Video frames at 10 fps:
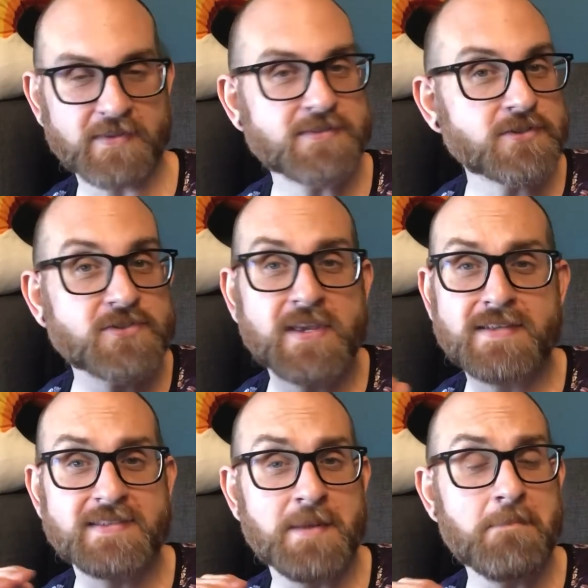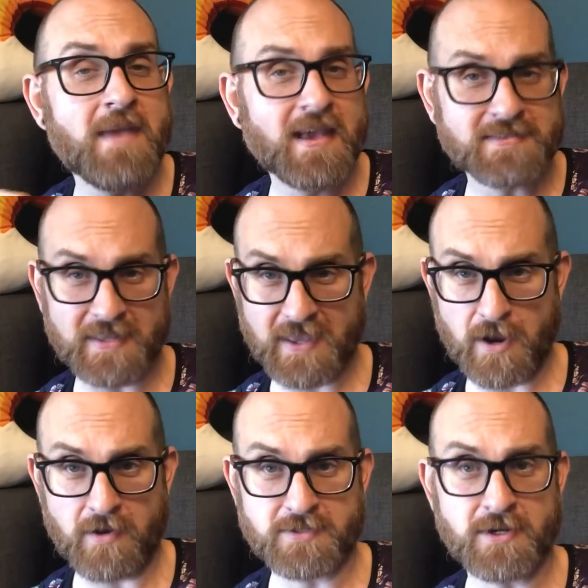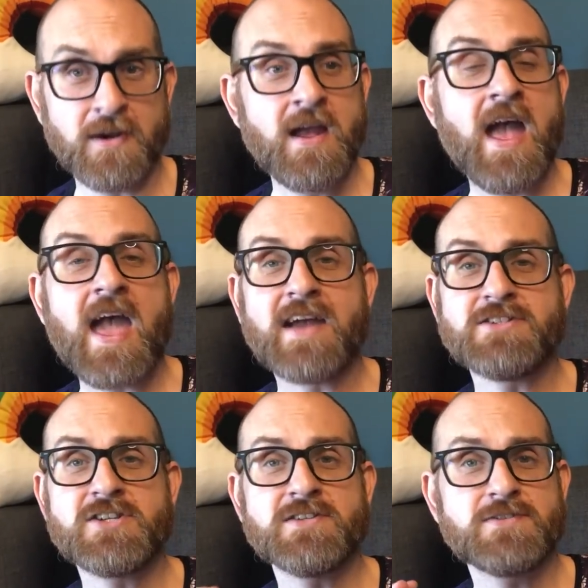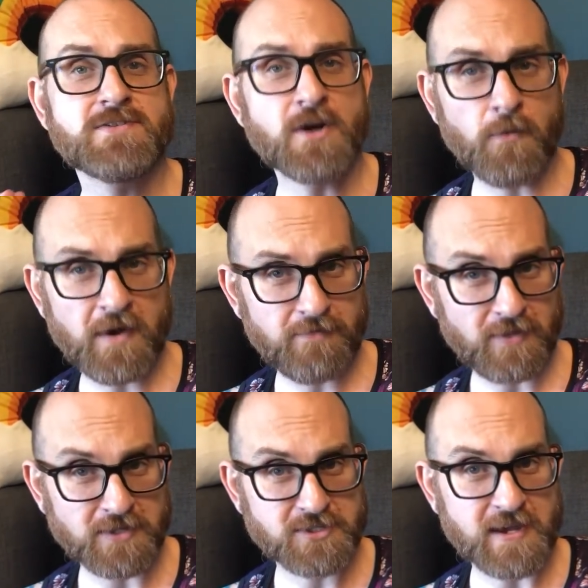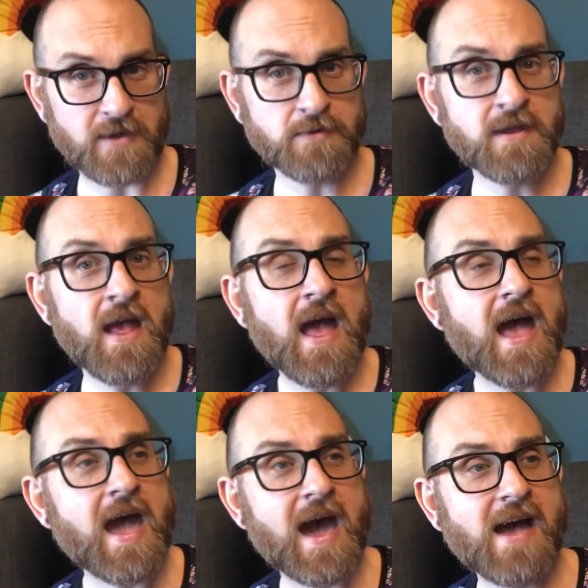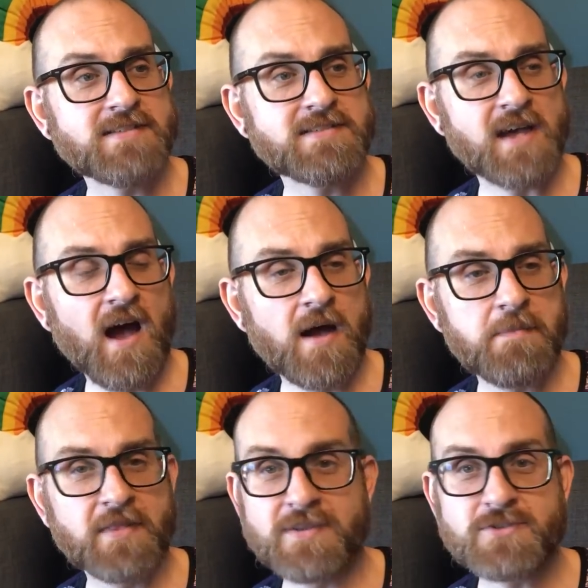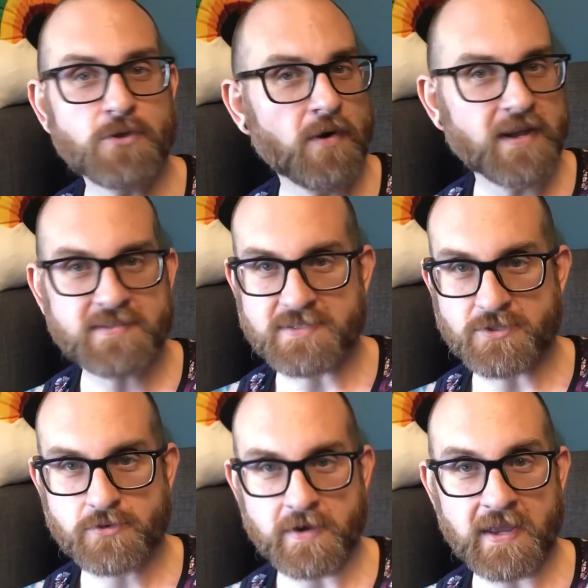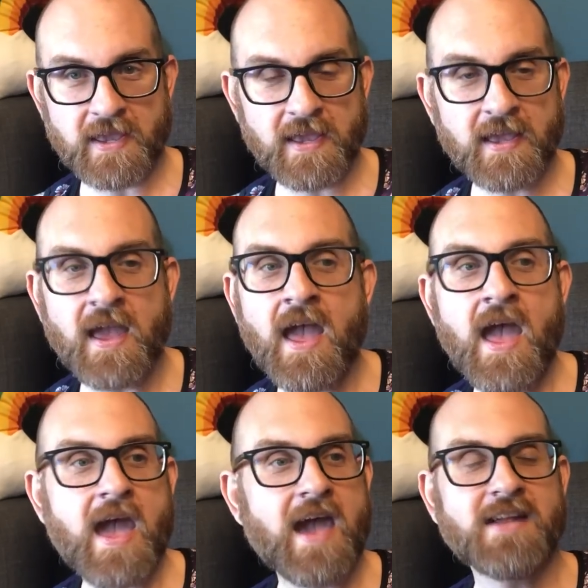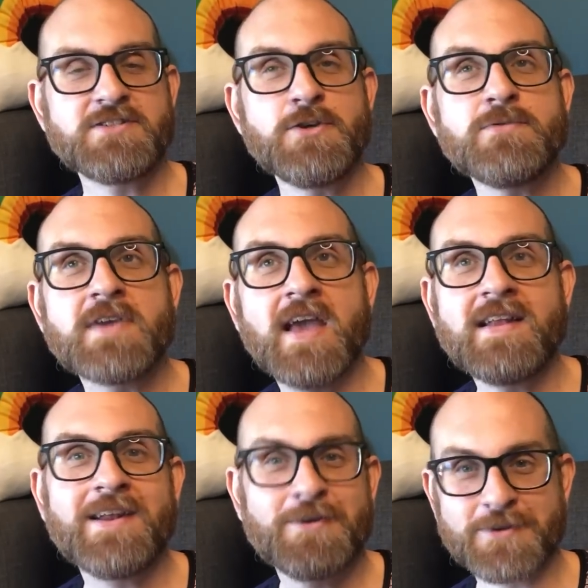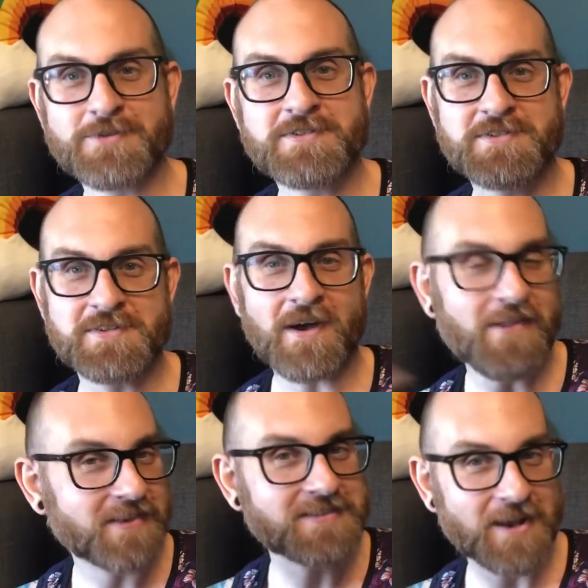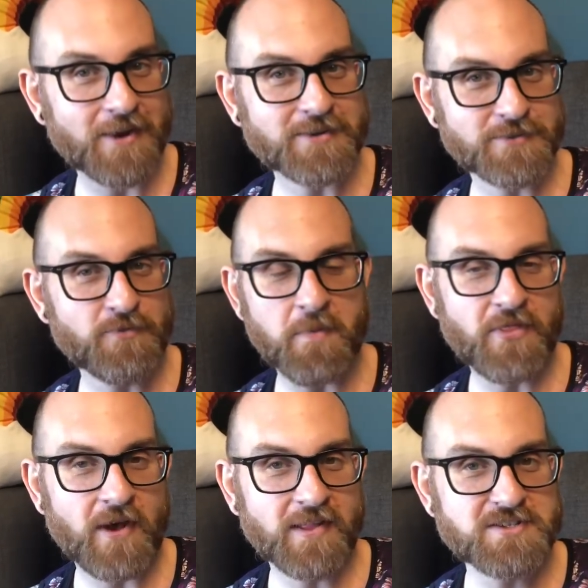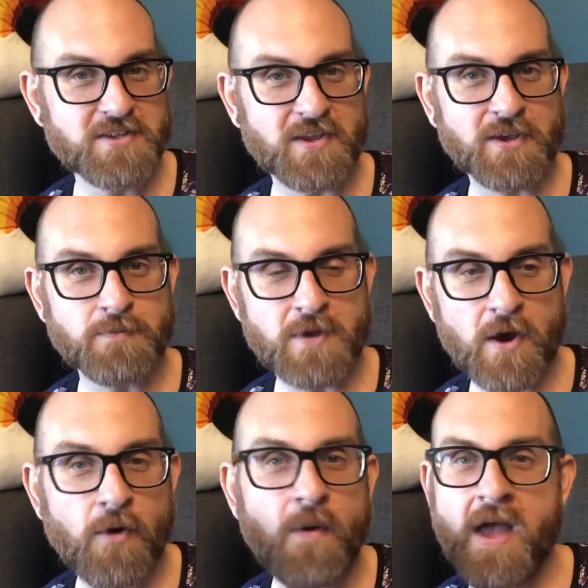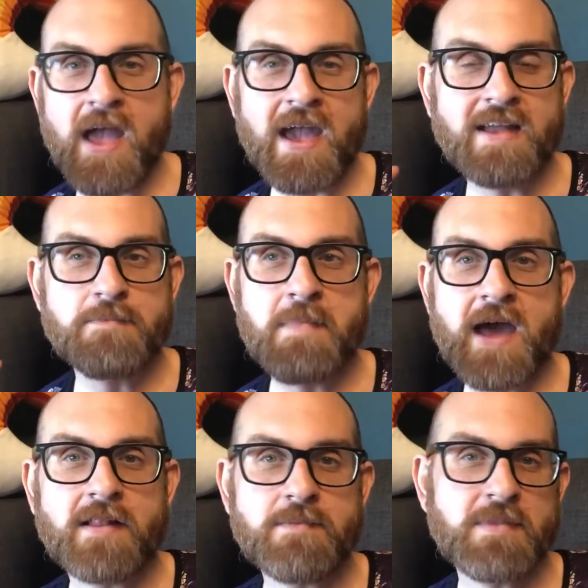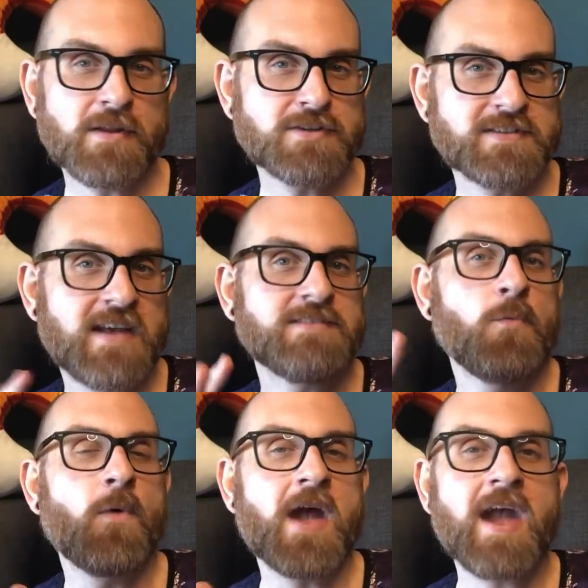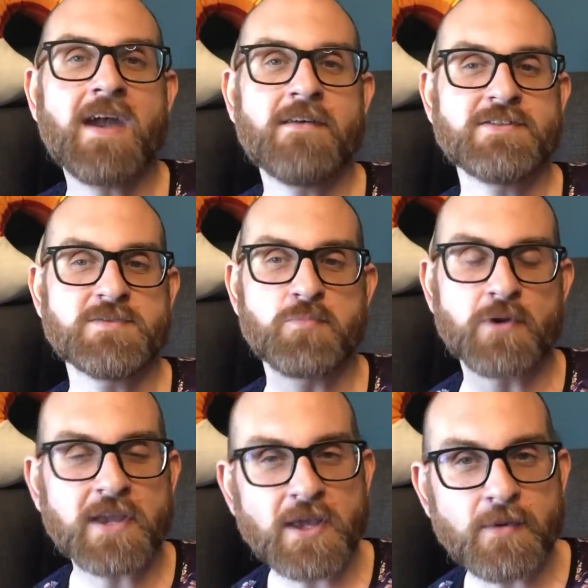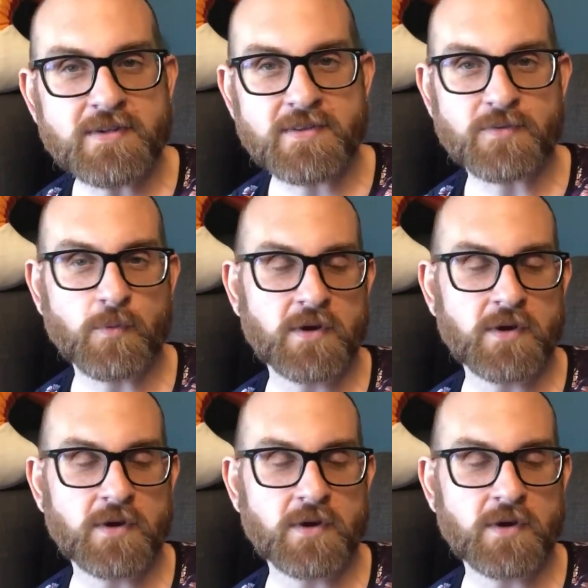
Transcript: this. Circe is an amazing character, and she is so well fleshed out. And um, the story is intriguing, and you get introduced to all these characters from mythology that you know. And Madeline Miller just has a way of just bringing you into this